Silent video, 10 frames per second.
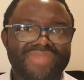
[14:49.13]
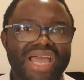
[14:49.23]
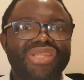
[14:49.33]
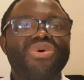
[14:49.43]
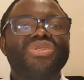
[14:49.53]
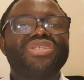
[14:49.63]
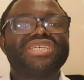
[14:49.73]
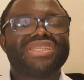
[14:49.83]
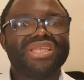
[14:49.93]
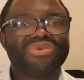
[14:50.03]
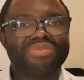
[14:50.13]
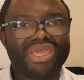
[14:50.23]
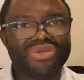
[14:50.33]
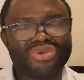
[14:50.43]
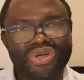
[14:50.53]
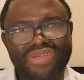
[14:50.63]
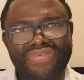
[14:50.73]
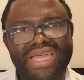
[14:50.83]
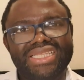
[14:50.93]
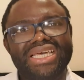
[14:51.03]
And what other thing will make you
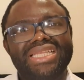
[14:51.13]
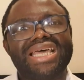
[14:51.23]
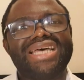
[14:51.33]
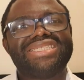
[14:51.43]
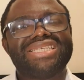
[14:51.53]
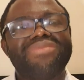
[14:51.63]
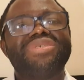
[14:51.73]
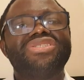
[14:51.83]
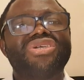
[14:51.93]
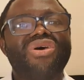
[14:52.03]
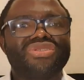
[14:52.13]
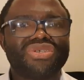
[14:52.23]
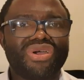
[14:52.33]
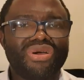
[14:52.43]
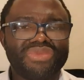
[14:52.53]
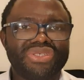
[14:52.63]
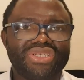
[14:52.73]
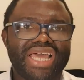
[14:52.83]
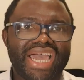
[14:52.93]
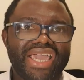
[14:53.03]
qualified than accepting God to come to
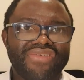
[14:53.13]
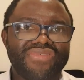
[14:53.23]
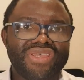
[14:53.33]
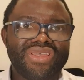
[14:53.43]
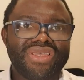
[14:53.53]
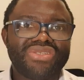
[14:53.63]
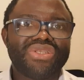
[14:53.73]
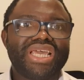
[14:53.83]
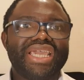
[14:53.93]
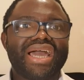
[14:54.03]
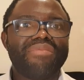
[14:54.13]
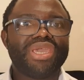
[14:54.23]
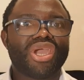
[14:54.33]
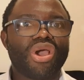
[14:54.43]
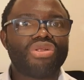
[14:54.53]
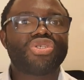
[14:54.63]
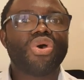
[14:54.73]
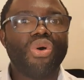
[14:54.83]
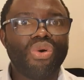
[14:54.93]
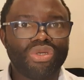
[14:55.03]
your life so that you can be God's
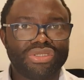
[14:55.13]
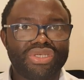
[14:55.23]
own?